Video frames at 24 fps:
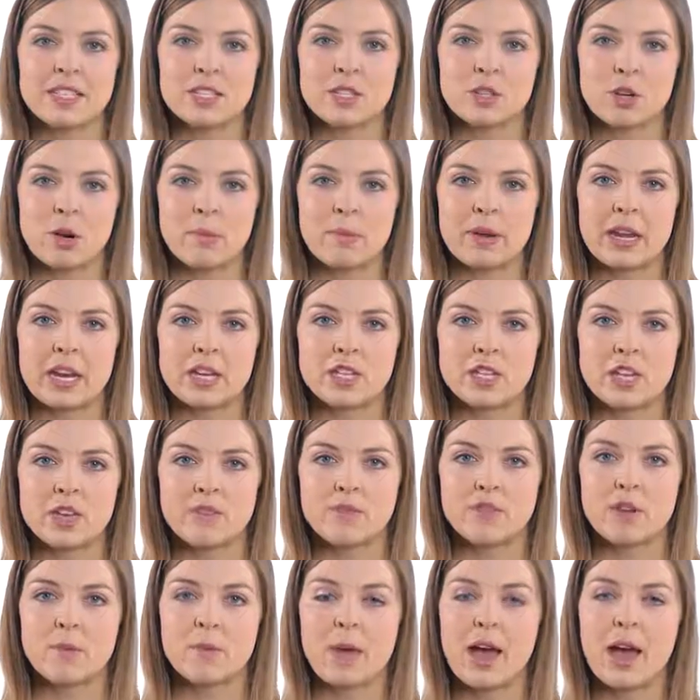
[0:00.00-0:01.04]

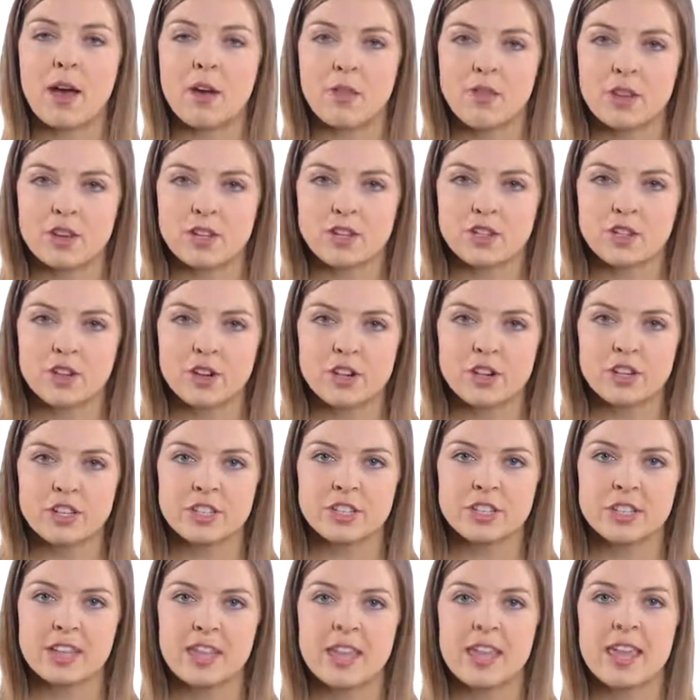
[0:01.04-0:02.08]
discrimination from health
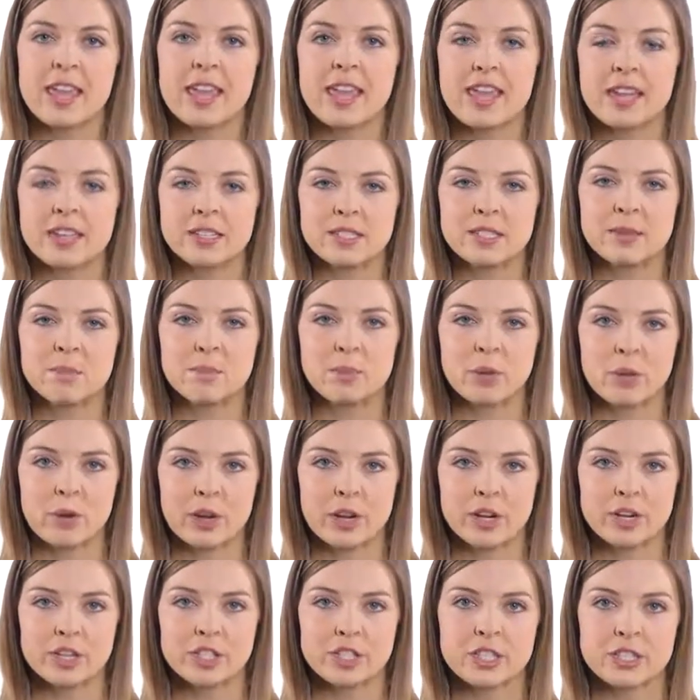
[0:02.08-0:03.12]
insurers and
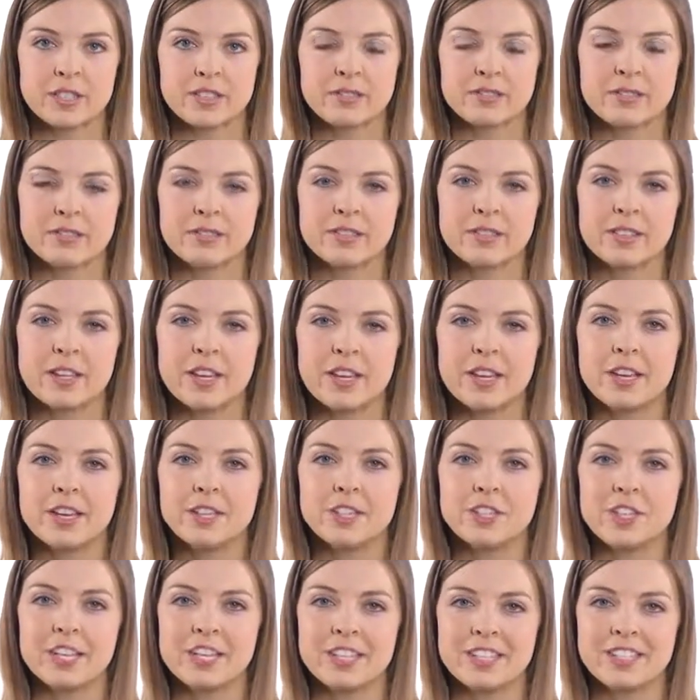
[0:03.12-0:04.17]
employers.
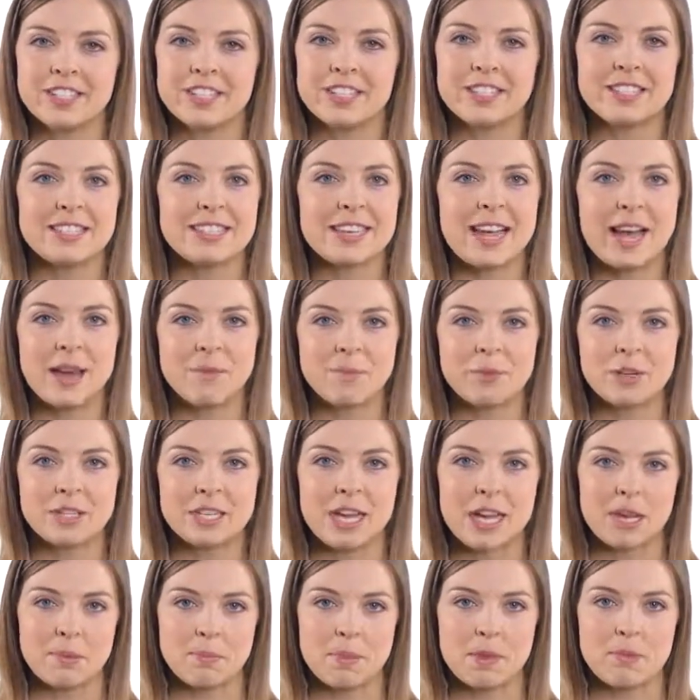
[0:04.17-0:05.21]
GINA does not
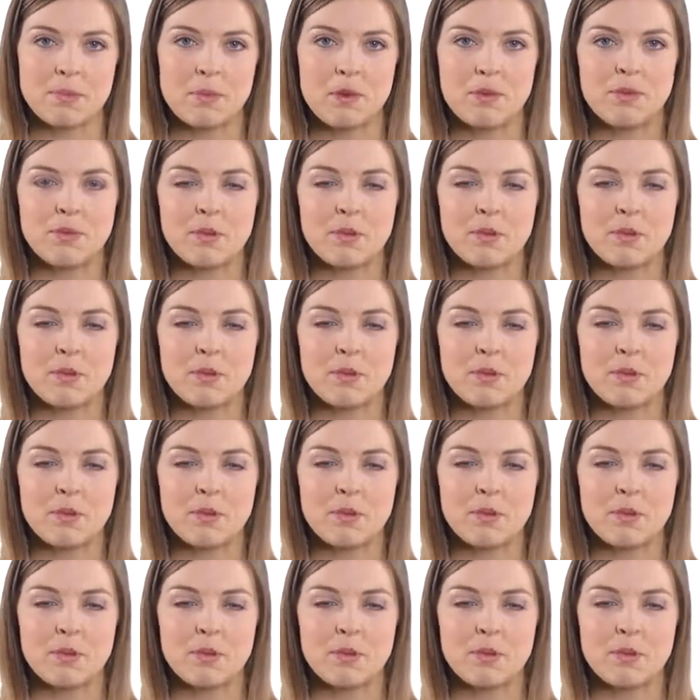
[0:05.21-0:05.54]
protect people